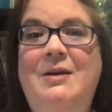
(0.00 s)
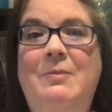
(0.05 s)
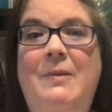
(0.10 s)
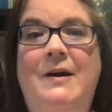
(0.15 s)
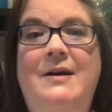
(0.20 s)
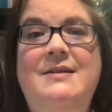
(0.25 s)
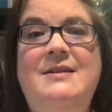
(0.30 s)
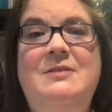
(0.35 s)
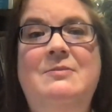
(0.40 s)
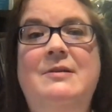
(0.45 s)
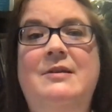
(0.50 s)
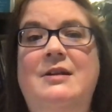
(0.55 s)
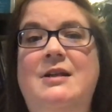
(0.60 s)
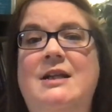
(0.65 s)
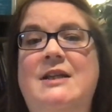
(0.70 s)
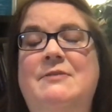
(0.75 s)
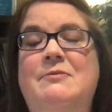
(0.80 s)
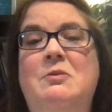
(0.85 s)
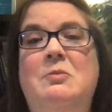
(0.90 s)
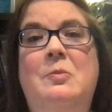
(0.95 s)

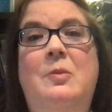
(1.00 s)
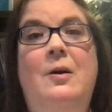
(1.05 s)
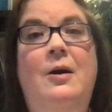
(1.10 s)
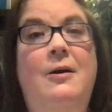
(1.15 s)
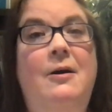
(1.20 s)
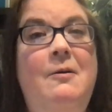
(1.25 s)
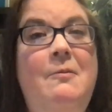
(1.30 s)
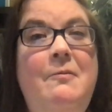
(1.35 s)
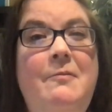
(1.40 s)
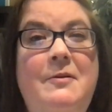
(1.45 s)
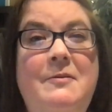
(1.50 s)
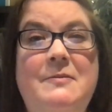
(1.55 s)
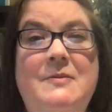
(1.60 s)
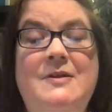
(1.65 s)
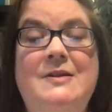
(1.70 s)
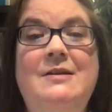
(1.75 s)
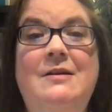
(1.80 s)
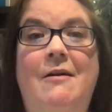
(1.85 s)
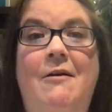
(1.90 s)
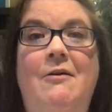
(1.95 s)
possibilities for problem
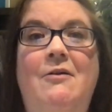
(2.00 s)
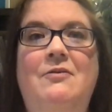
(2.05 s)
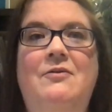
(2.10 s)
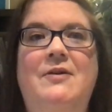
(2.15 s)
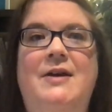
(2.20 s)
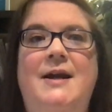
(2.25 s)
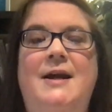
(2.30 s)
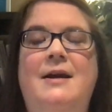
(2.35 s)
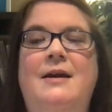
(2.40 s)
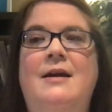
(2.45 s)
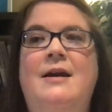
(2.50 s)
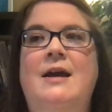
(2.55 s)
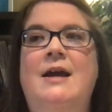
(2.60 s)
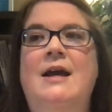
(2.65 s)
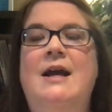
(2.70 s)
solving,